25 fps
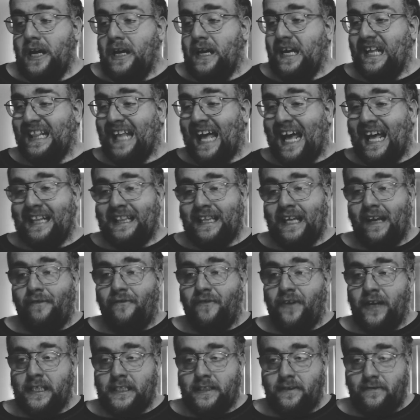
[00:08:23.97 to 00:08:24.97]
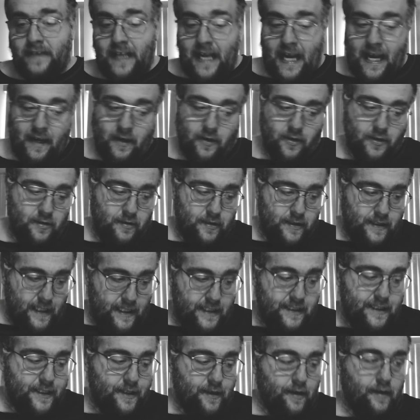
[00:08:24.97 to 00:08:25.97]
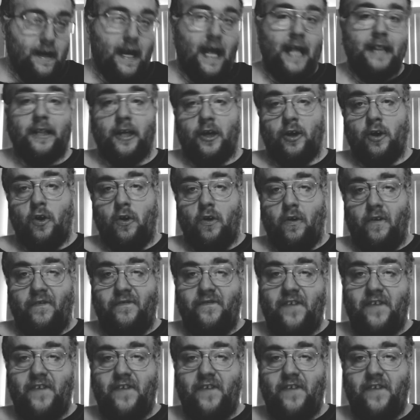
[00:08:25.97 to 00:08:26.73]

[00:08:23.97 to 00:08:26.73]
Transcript: a lot of defensive tackles. They still got the good old